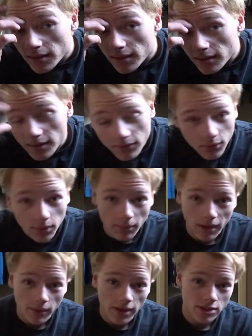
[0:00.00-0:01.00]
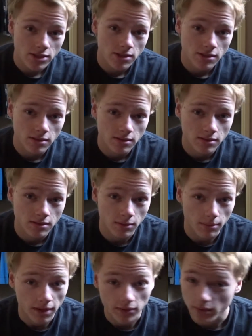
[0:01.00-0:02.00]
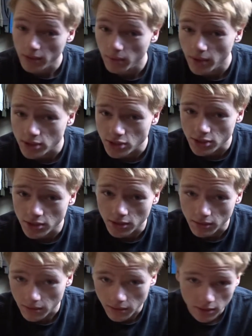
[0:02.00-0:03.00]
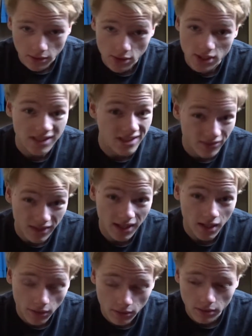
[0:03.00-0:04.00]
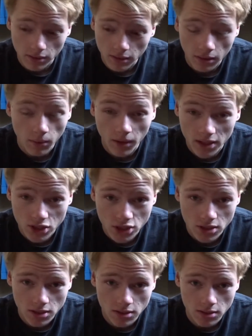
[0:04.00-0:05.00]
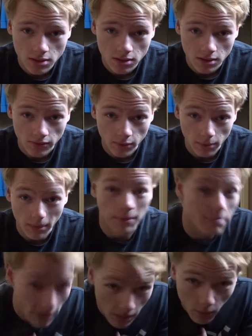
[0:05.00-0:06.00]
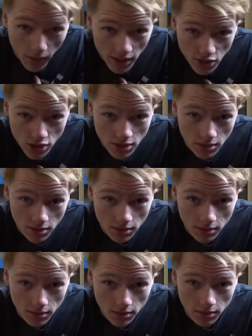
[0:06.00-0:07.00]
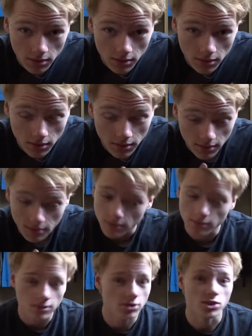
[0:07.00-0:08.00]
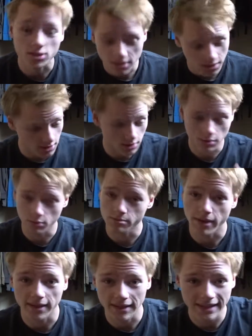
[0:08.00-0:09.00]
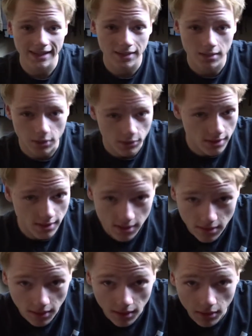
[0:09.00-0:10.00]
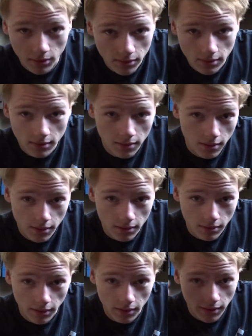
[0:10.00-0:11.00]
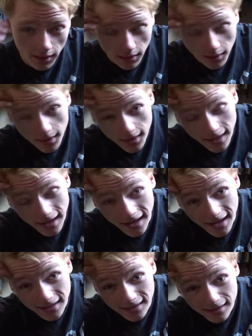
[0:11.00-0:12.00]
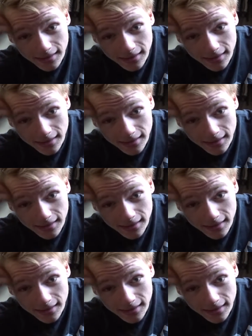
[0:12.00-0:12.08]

If you want to buy a watch, you want to buy a friend a watch, your significant other a watch, if you want to buy me a watch, just use my link, use the code right here again, and